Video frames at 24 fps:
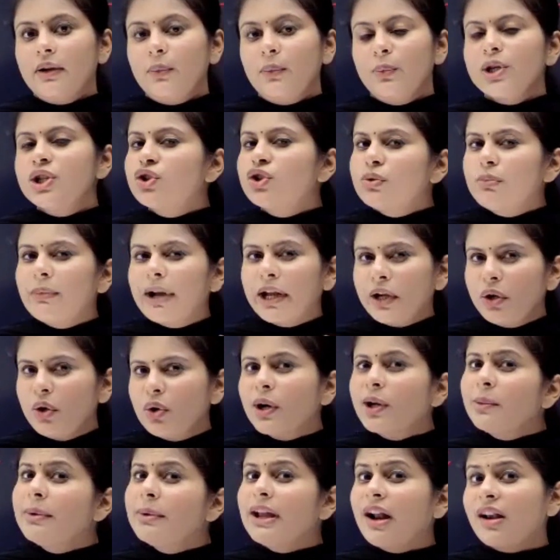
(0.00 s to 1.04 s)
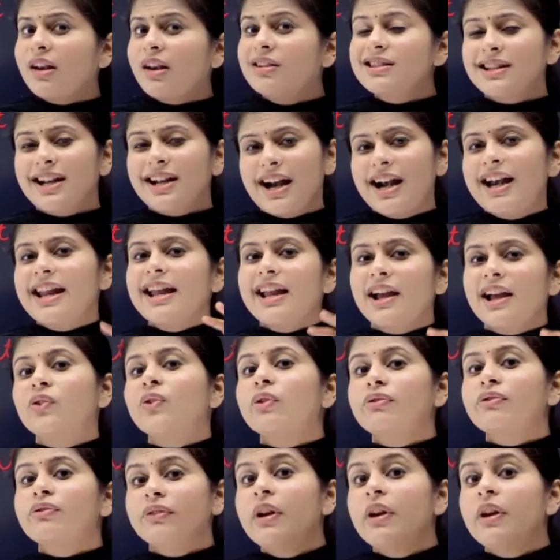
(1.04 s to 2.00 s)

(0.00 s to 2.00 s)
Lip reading: which you might not be understanding as of